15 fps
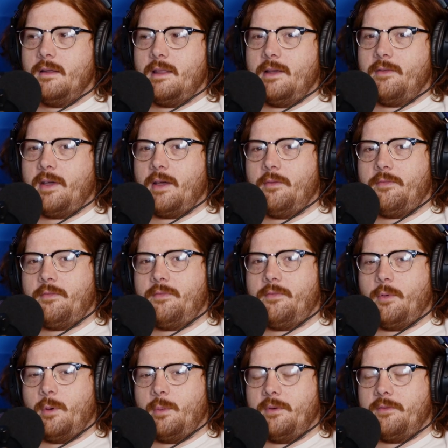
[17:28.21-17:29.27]
They have like a
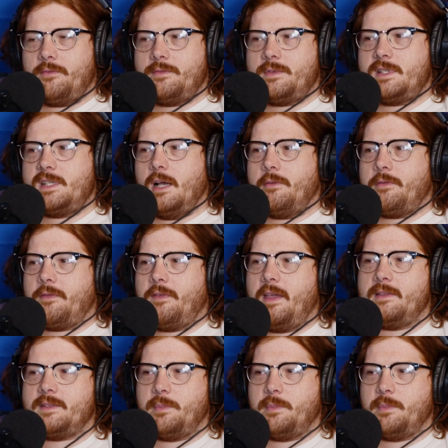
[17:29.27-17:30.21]
form of self-face